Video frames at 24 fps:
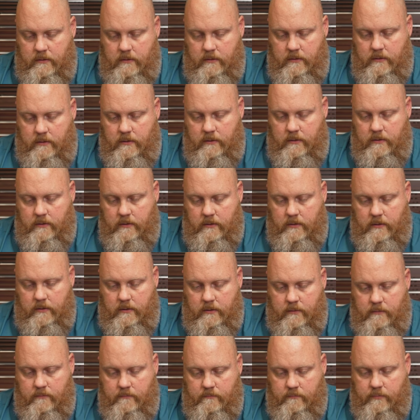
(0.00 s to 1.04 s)
And
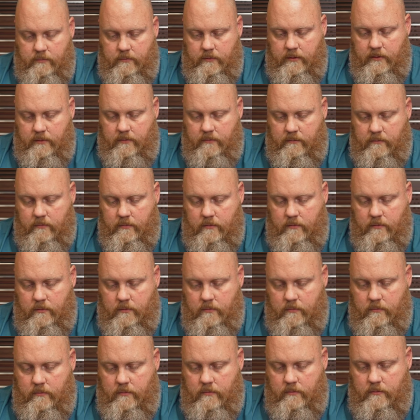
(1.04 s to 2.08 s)
then pull that
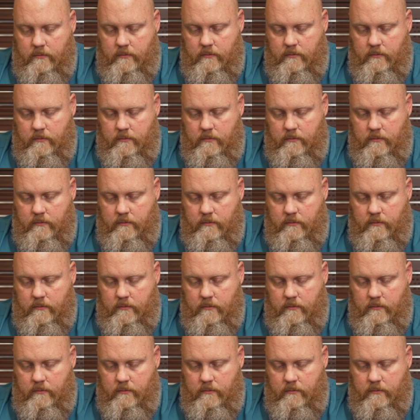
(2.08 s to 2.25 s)
through.